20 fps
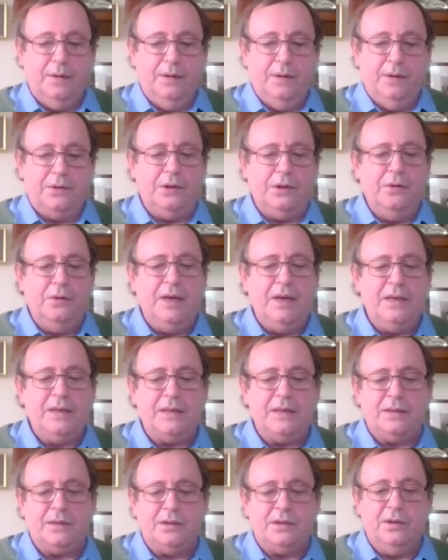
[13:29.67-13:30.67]
So
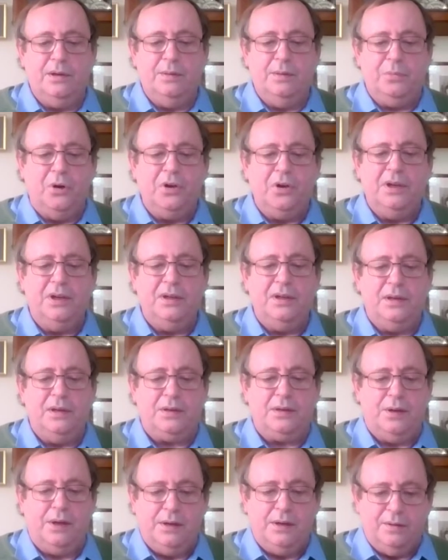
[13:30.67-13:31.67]

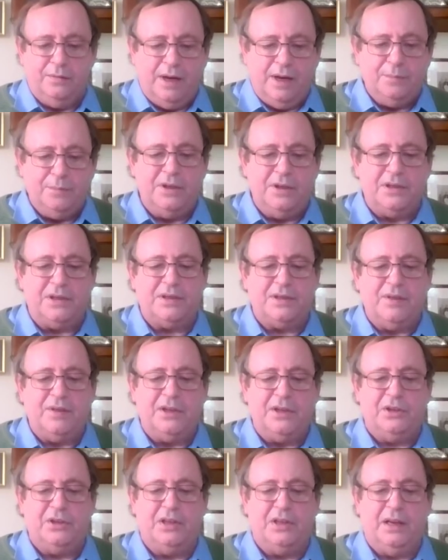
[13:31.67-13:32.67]
Redmond's
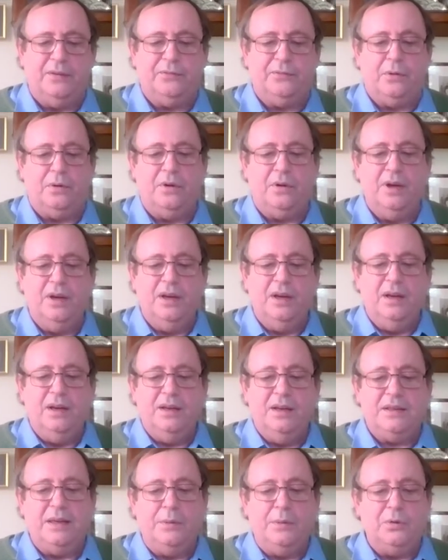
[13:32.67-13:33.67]
strategy, therefore,
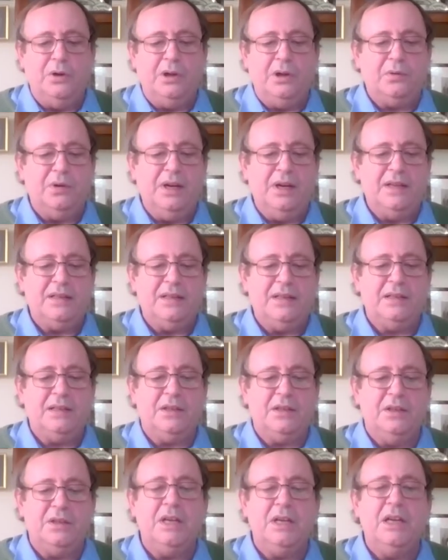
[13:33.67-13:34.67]
seemed to increase his
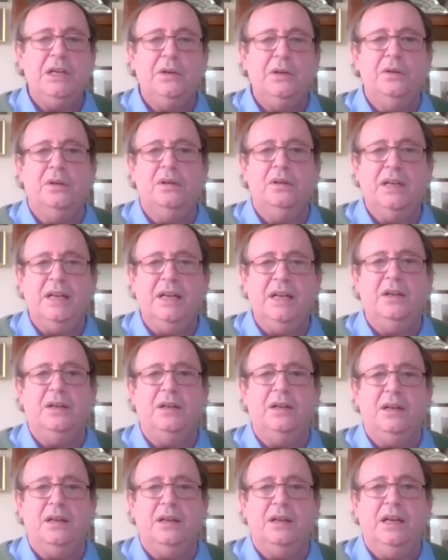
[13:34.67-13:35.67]
continual
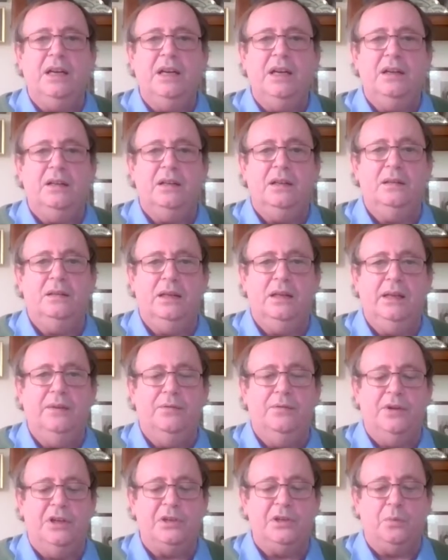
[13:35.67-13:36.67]

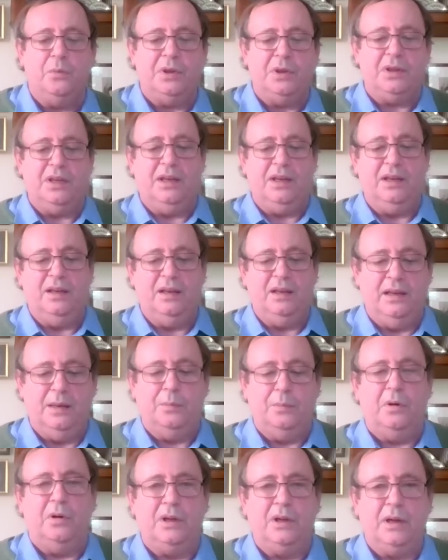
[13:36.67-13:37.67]
leverage with the
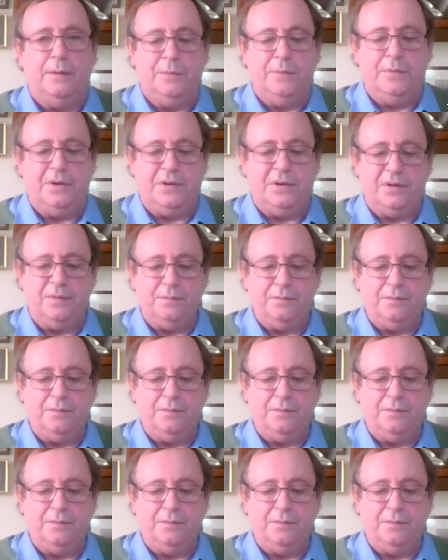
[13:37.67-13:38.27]
Liberal government,